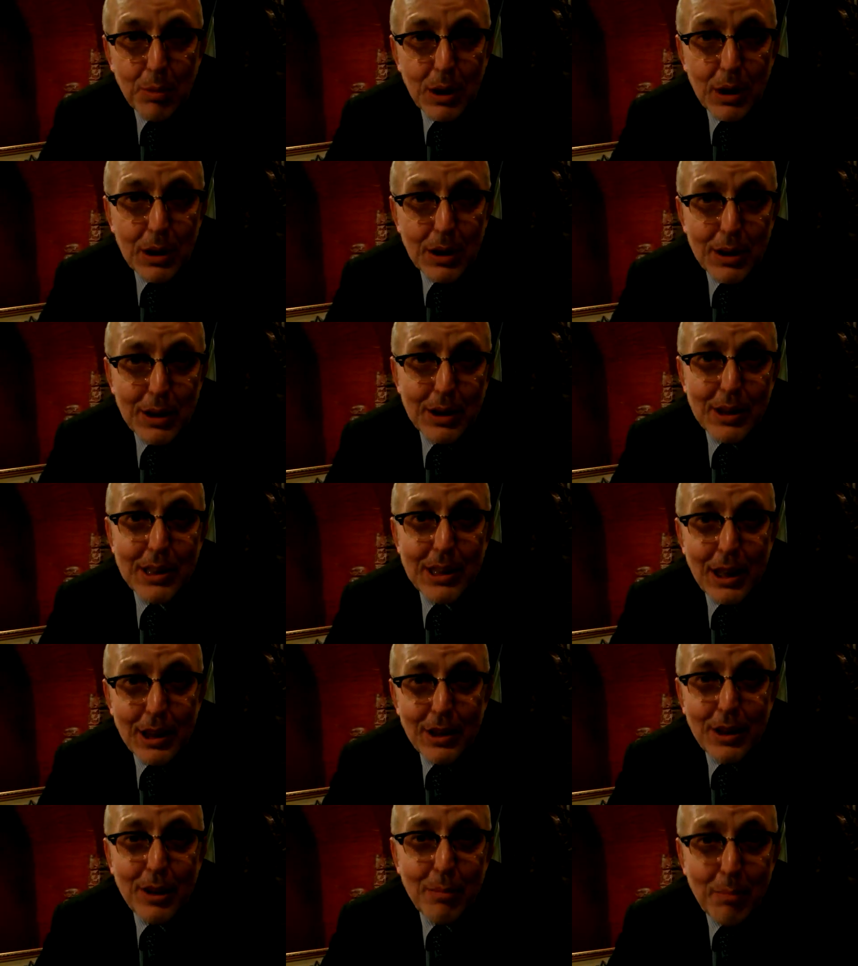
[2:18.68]
it's
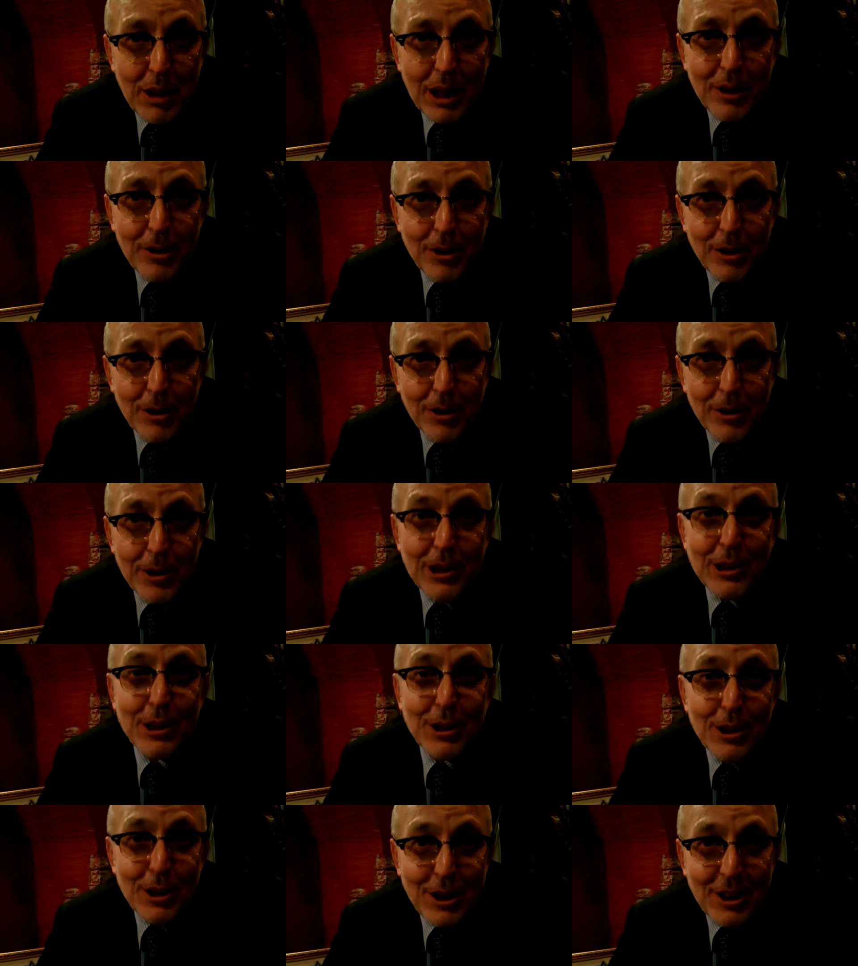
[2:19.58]
sentimental,
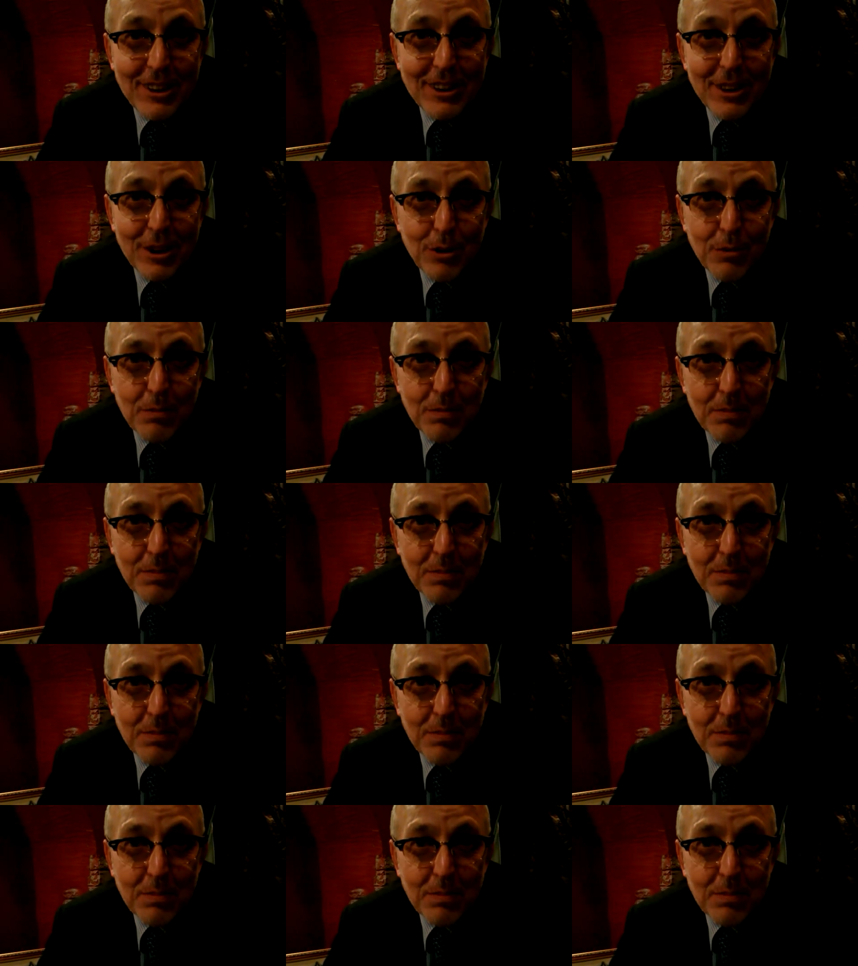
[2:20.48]
isn't it?